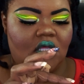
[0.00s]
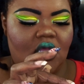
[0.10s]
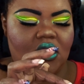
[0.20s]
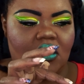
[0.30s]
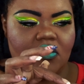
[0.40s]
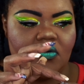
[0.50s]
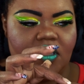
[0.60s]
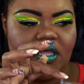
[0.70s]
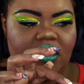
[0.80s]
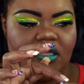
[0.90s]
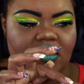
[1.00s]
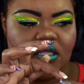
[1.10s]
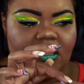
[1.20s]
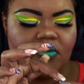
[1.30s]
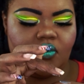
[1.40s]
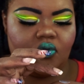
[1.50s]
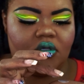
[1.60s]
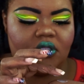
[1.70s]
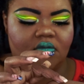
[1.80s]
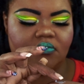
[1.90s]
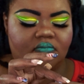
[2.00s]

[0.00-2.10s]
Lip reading: And I'll go ahead and pull it.